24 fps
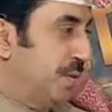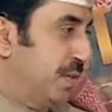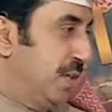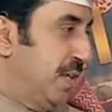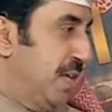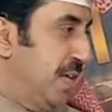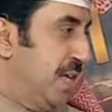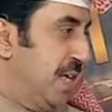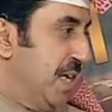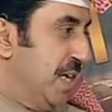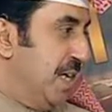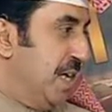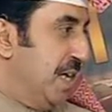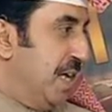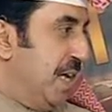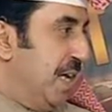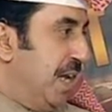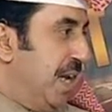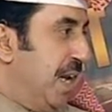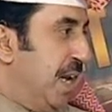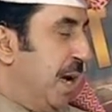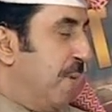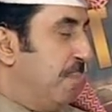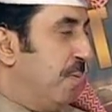Yes,
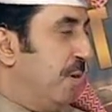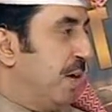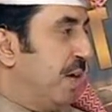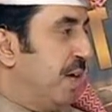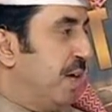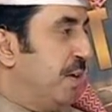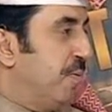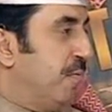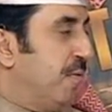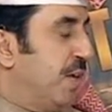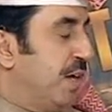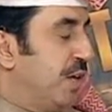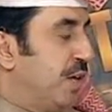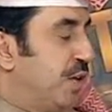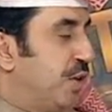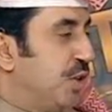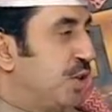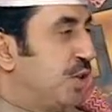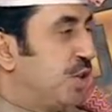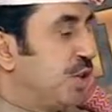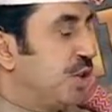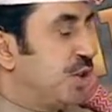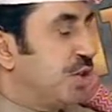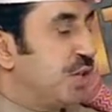it and is. I believe that
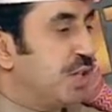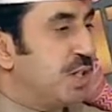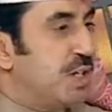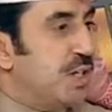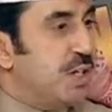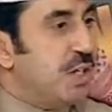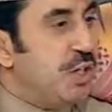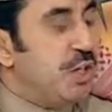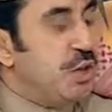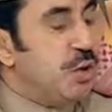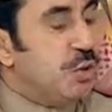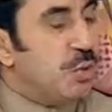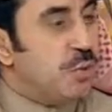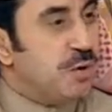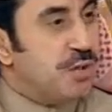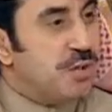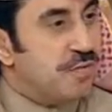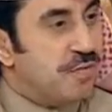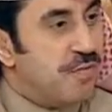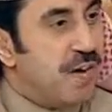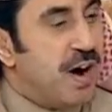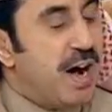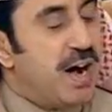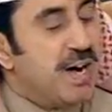this is your
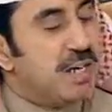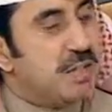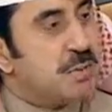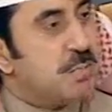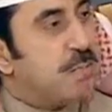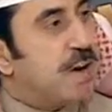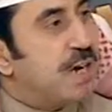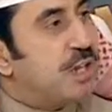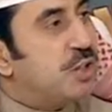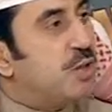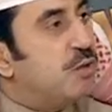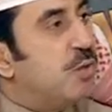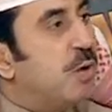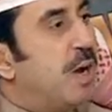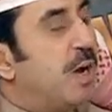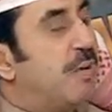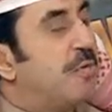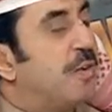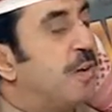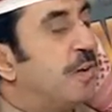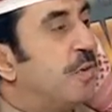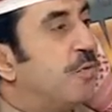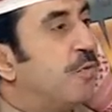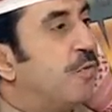device by
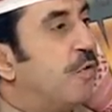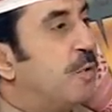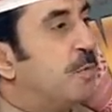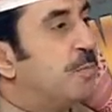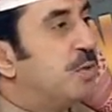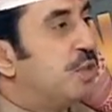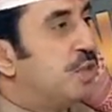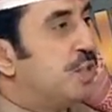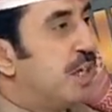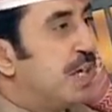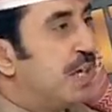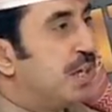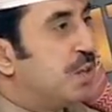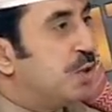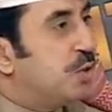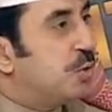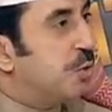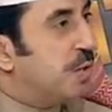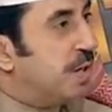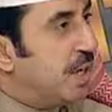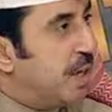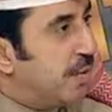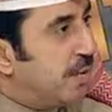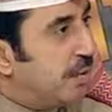traveling from state to
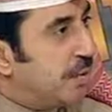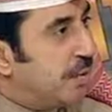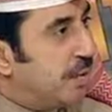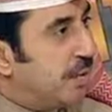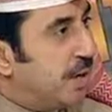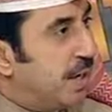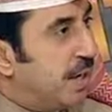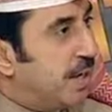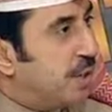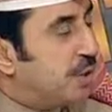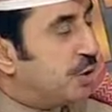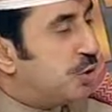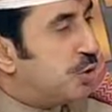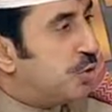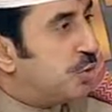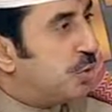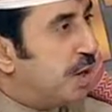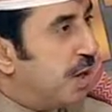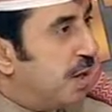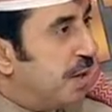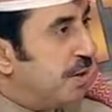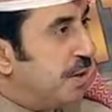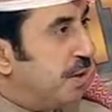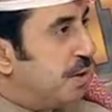another and to
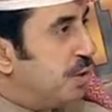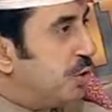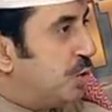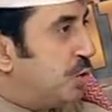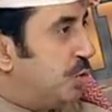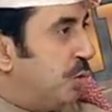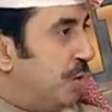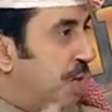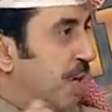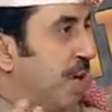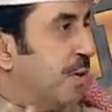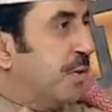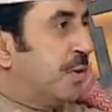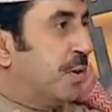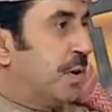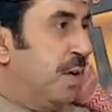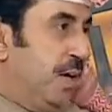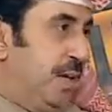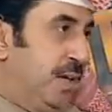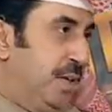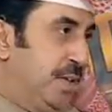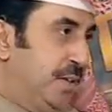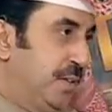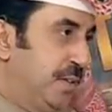continent to another
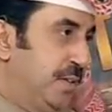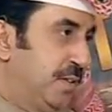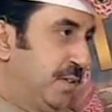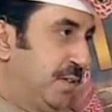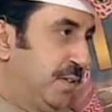continent.